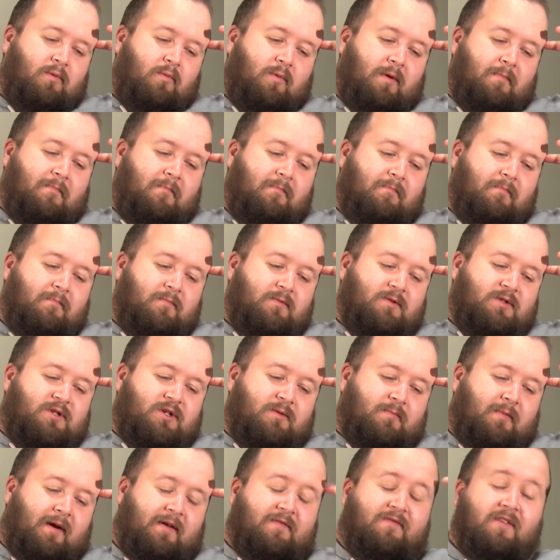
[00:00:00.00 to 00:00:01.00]
When
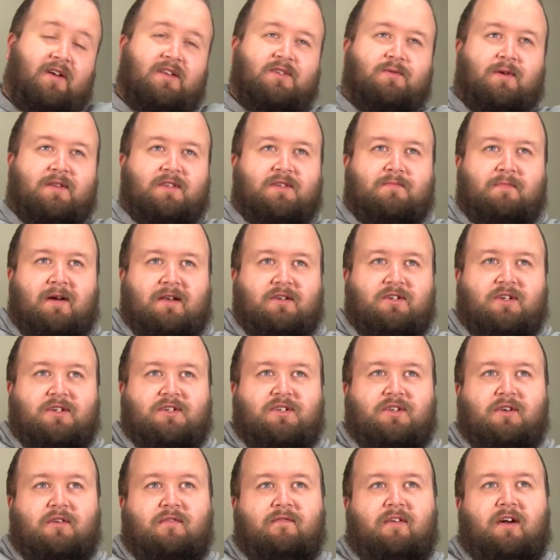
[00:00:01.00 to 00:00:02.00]
some of my friends went to
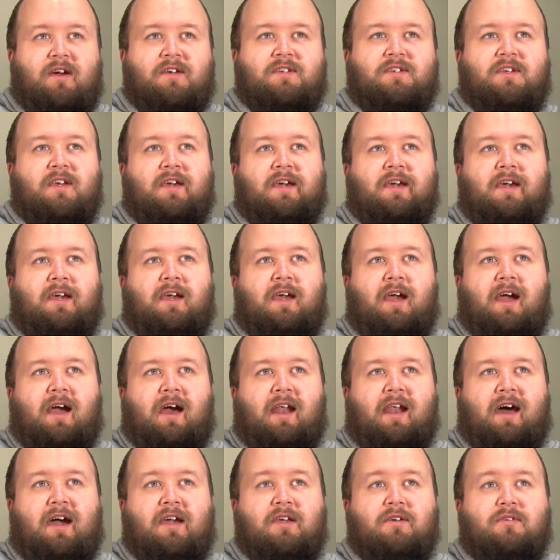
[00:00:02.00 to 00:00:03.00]
Manchester University
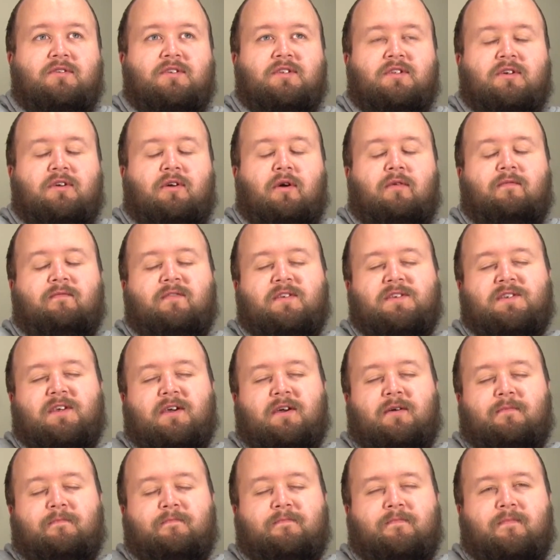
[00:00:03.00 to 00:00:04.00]
and I used to go and
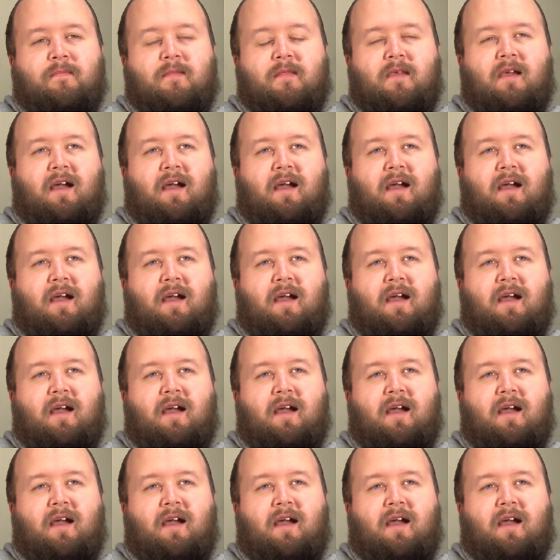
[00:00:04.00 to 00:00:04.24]
visit them,